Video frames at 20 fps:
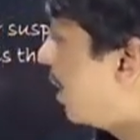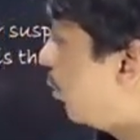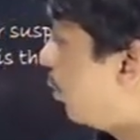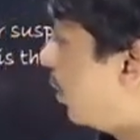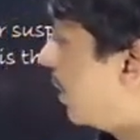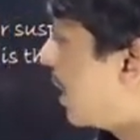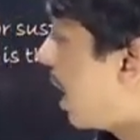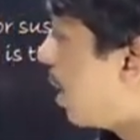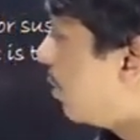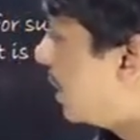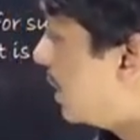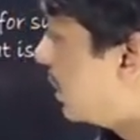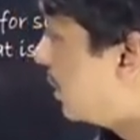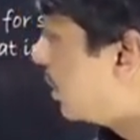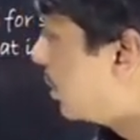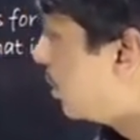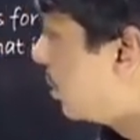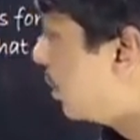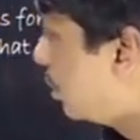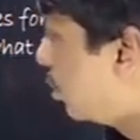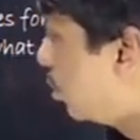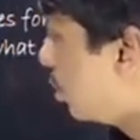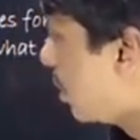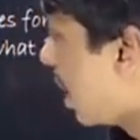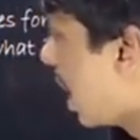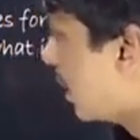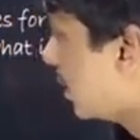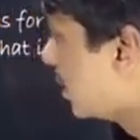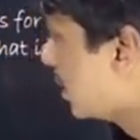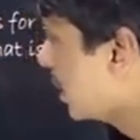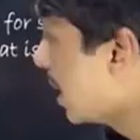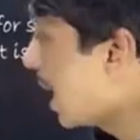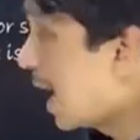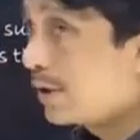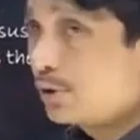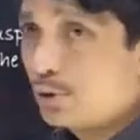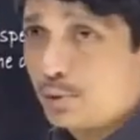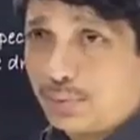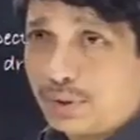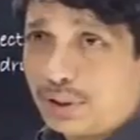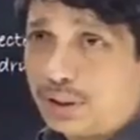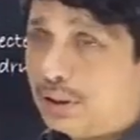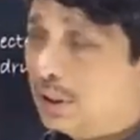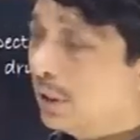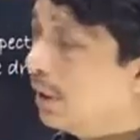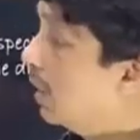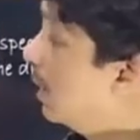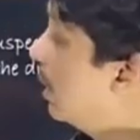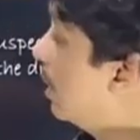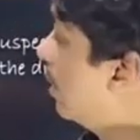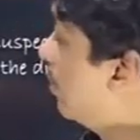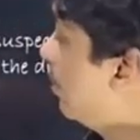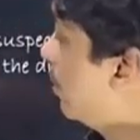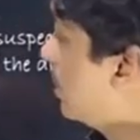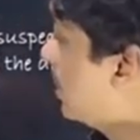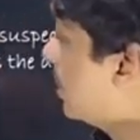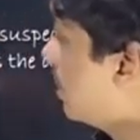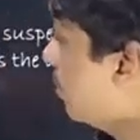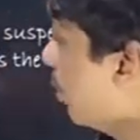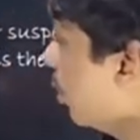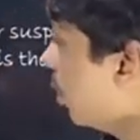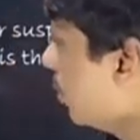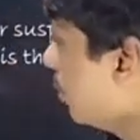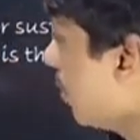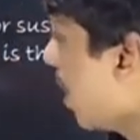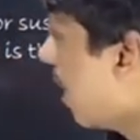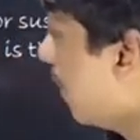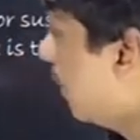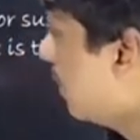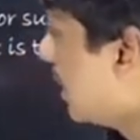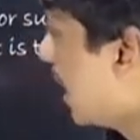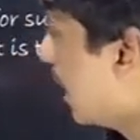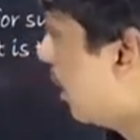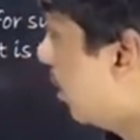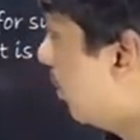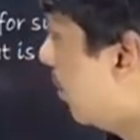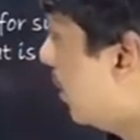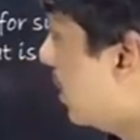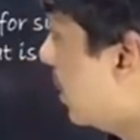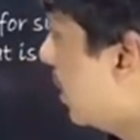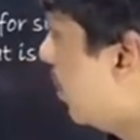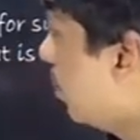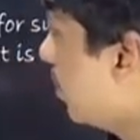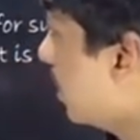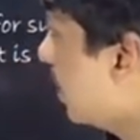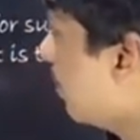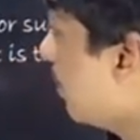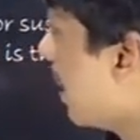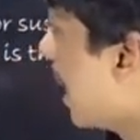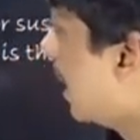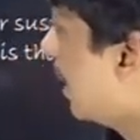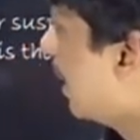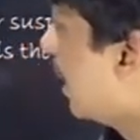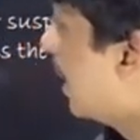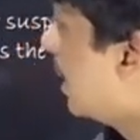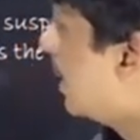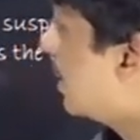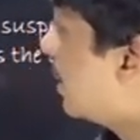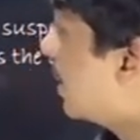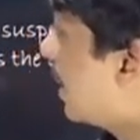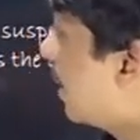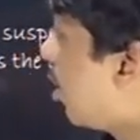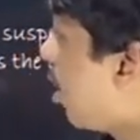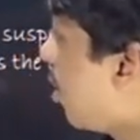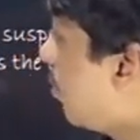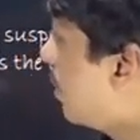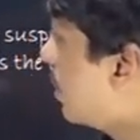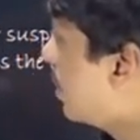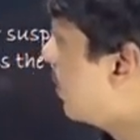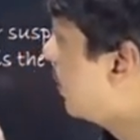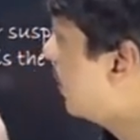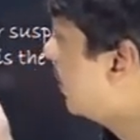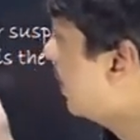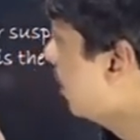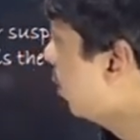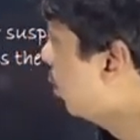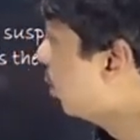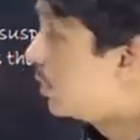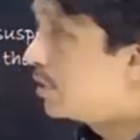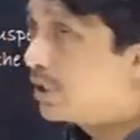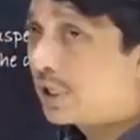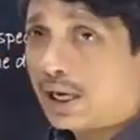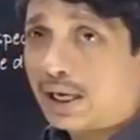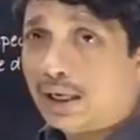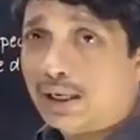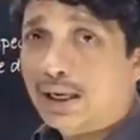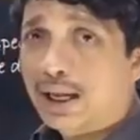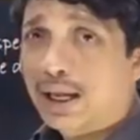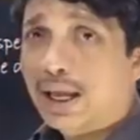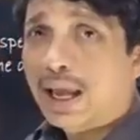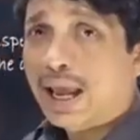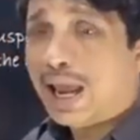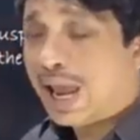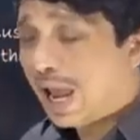and without hesitation, you should answer atropine because it is the most powerful cycloplegic which can paralyze the accommodation of a 3-year-old child,